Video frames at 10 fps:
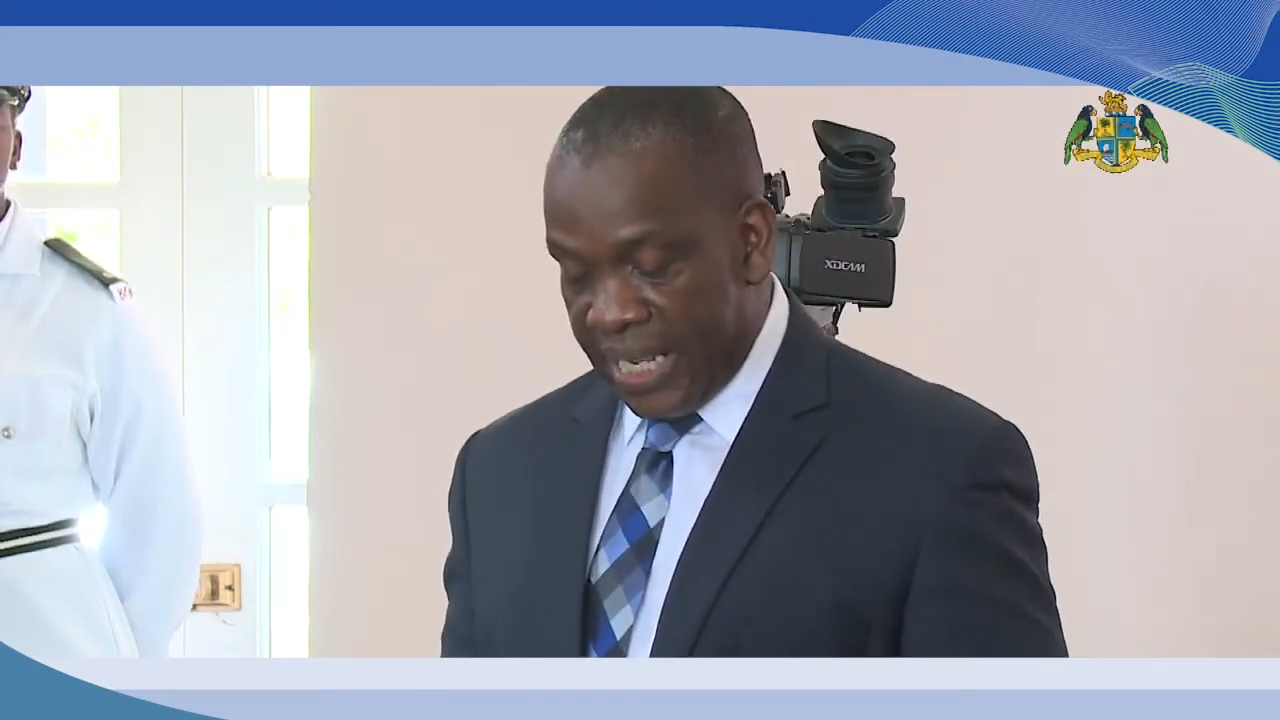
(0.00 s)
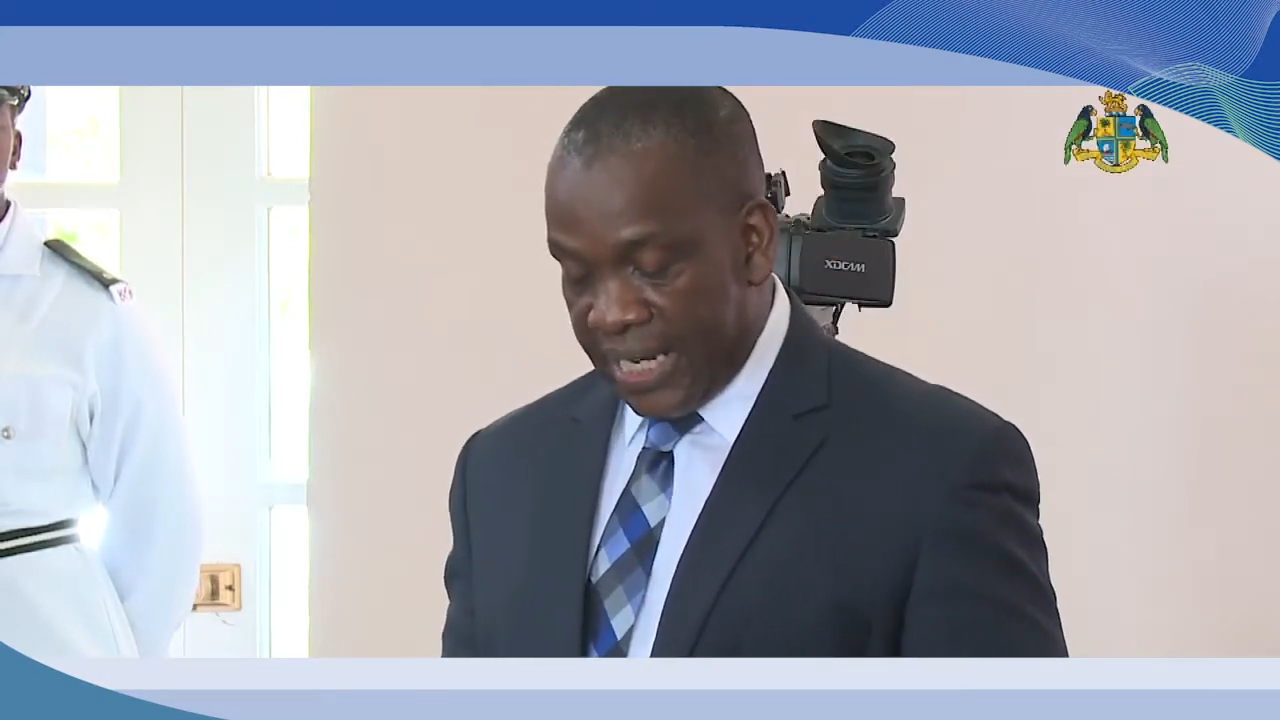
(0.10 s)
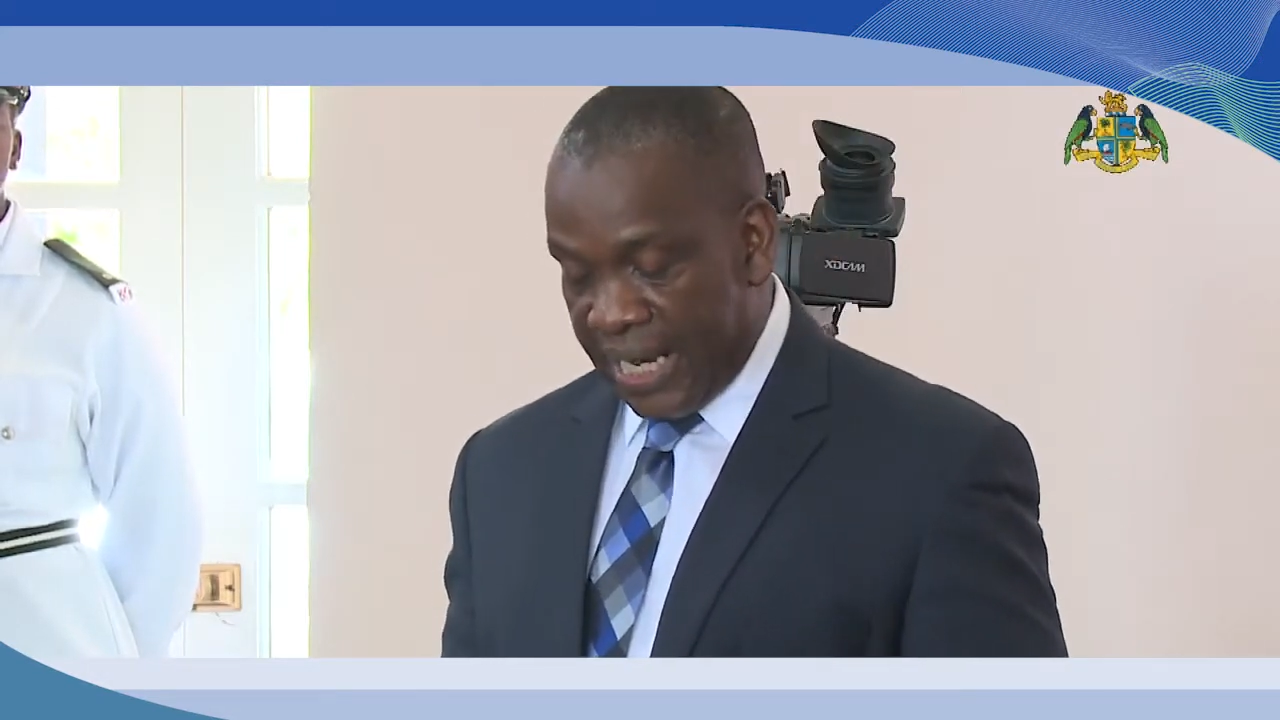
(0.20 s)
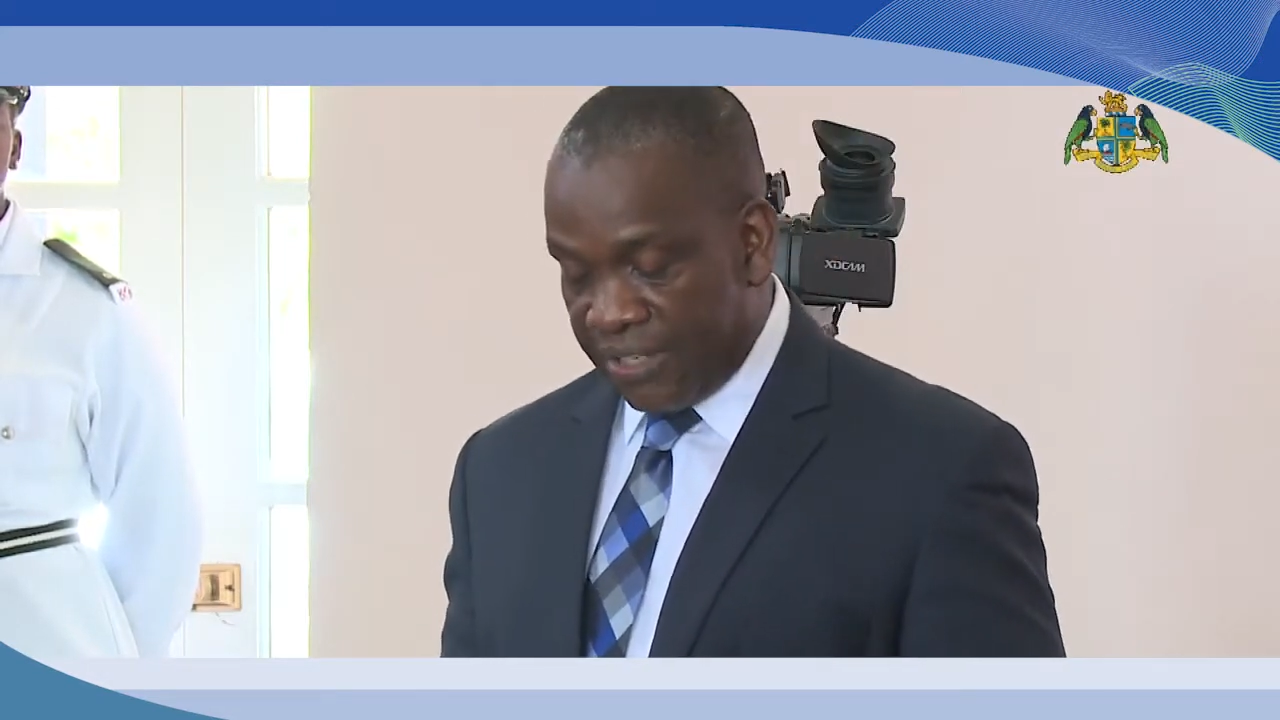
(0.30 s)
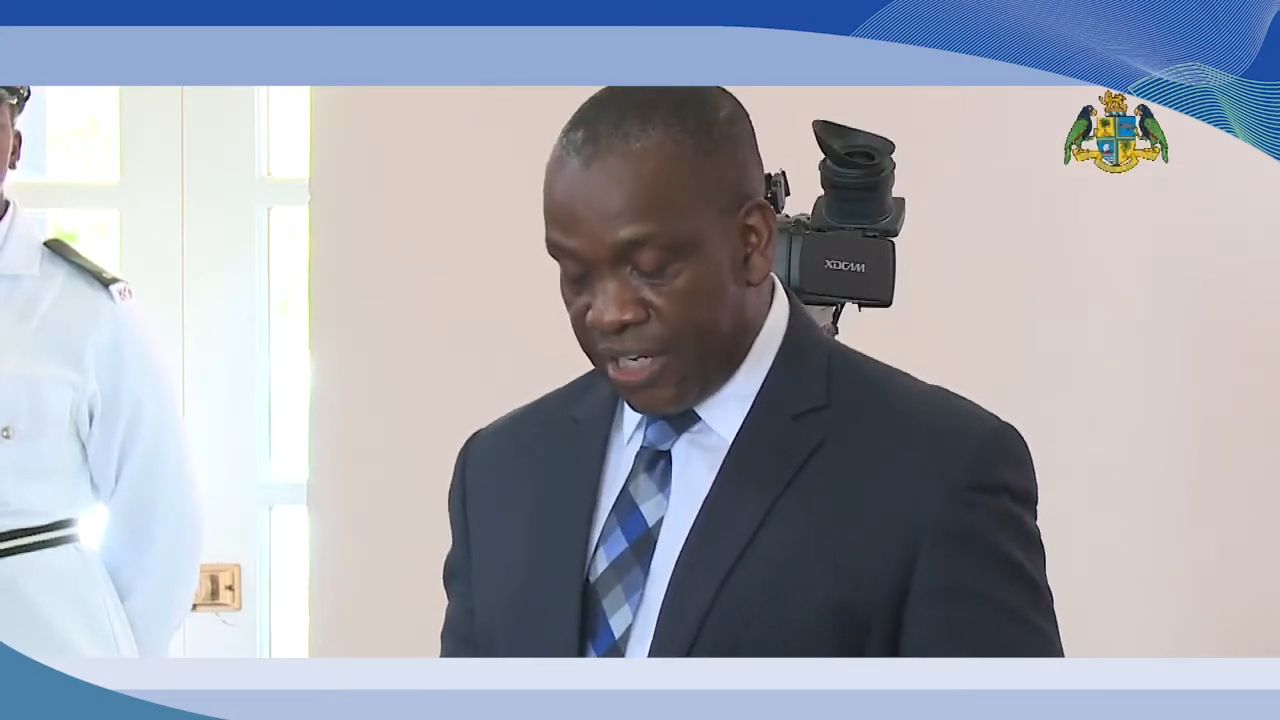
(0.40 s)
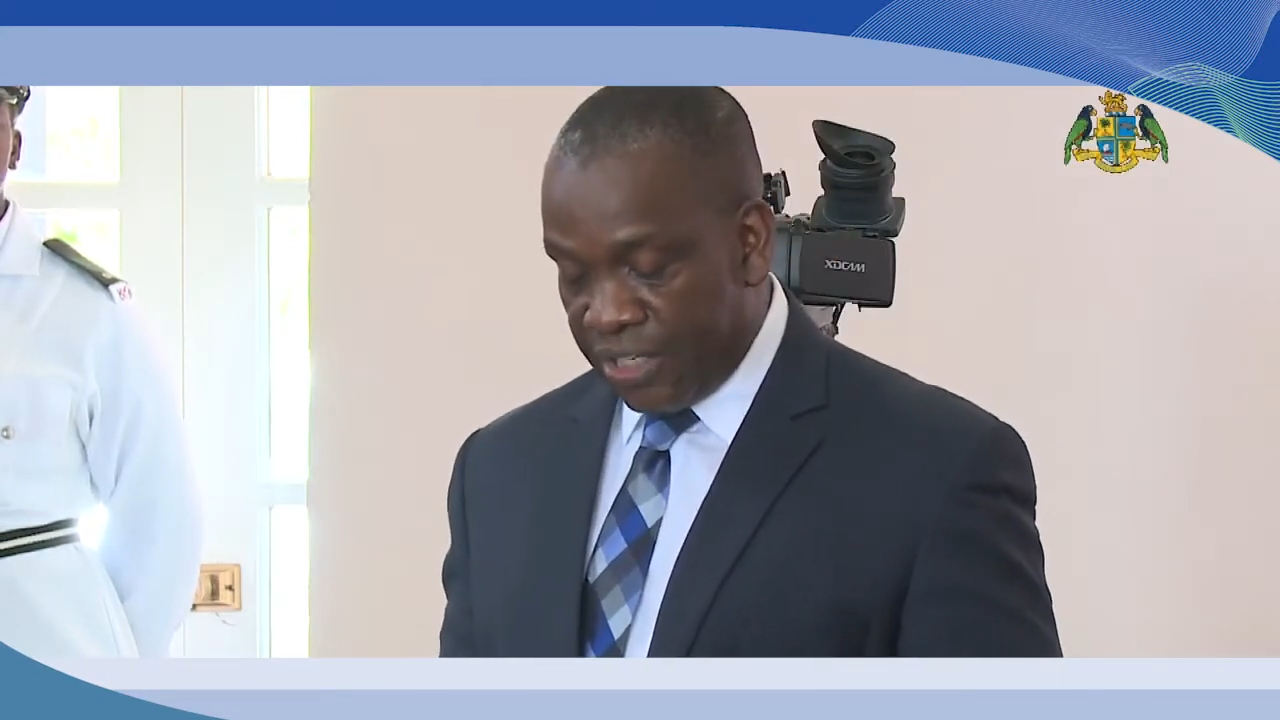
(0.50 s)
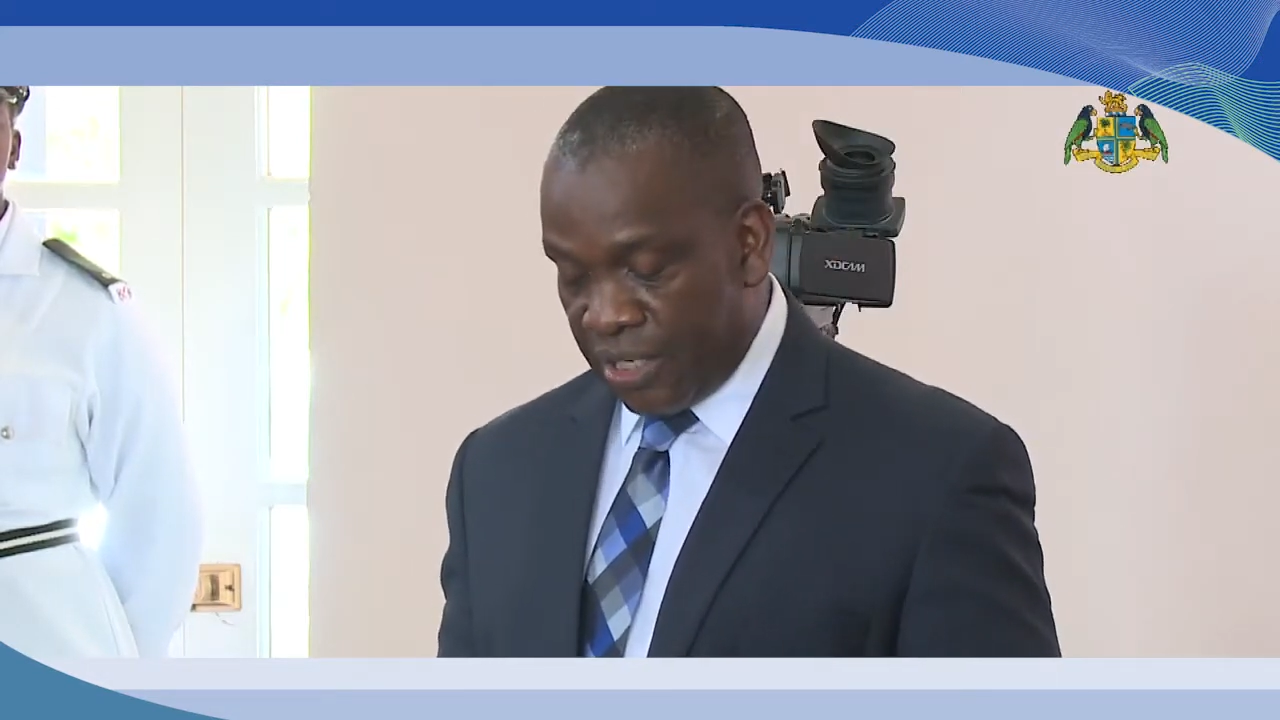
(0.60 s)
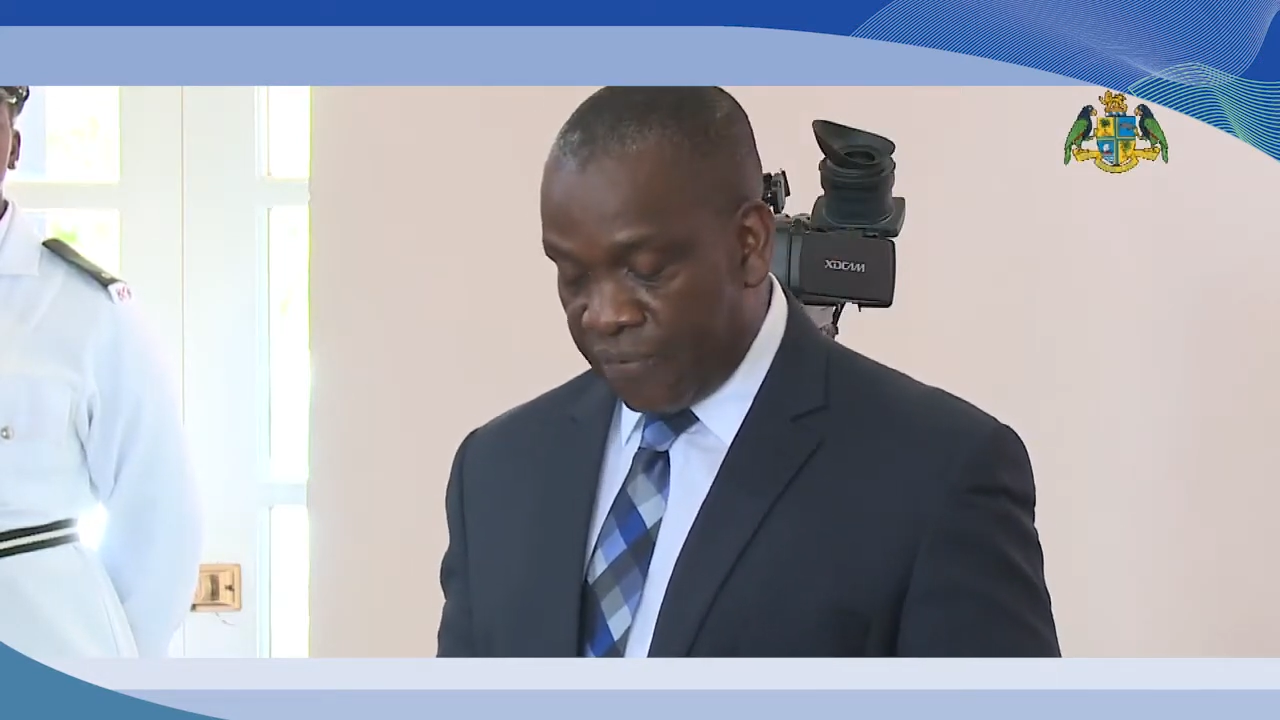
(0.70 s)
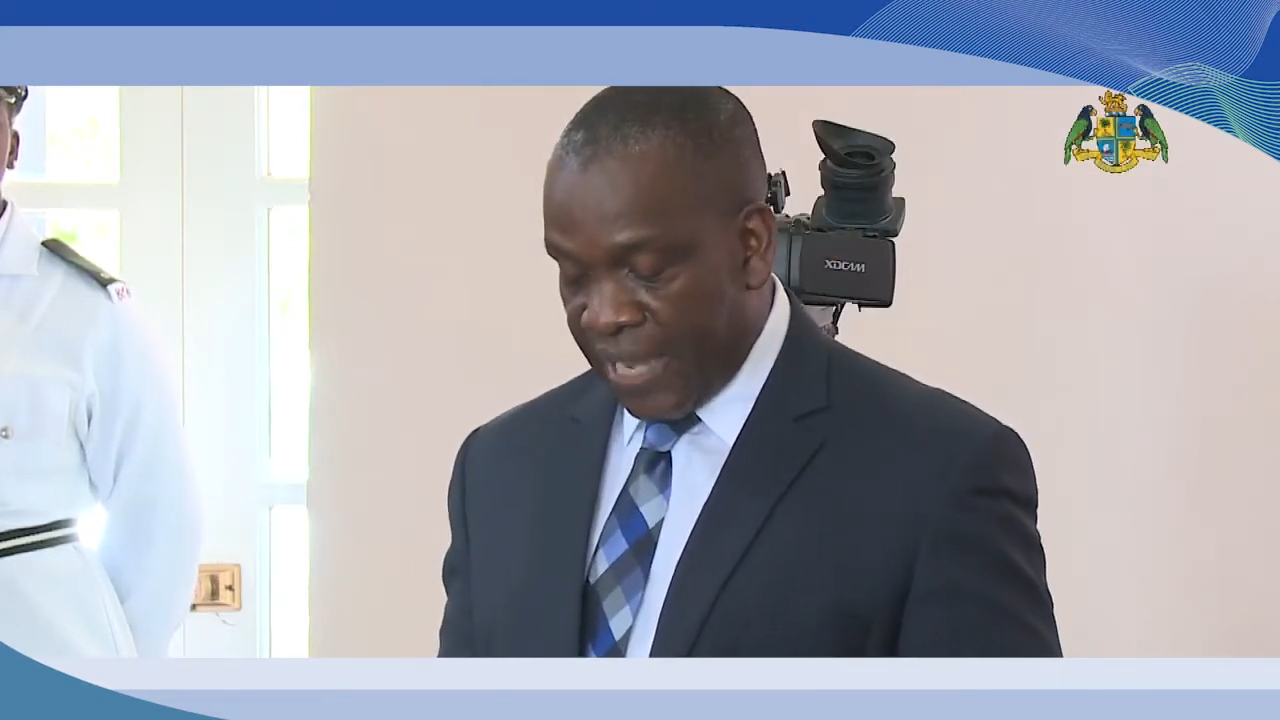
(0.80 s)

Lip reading: legalization